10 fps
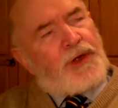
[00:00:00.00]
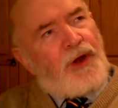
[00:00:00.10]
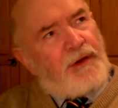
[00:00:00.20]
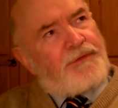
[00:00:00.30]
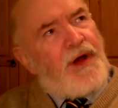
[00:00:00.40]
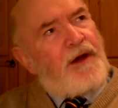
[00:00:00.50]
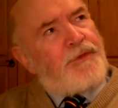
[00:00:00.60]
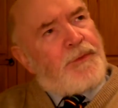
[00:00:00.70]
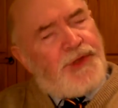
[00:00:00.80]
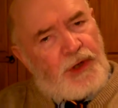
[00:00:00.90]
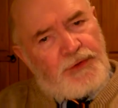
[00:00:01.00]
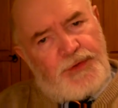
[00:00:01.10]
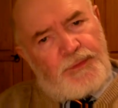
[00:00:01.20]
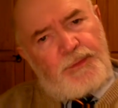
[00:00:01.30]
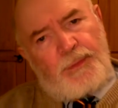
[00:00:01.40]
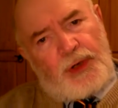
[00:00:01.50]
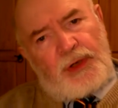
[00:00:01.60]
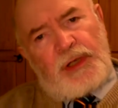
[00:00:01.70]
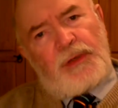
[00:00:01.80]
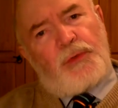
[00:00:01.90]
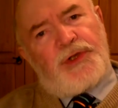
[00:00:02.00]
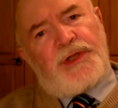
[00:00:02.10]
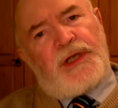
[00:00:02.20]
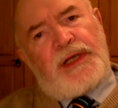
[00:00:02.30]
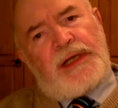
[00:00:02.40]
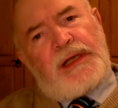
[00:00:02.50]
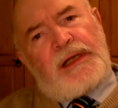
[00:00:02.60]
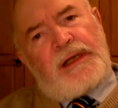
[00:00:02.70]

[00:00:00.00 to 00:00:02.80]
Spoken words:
well, not far from Salzburg was the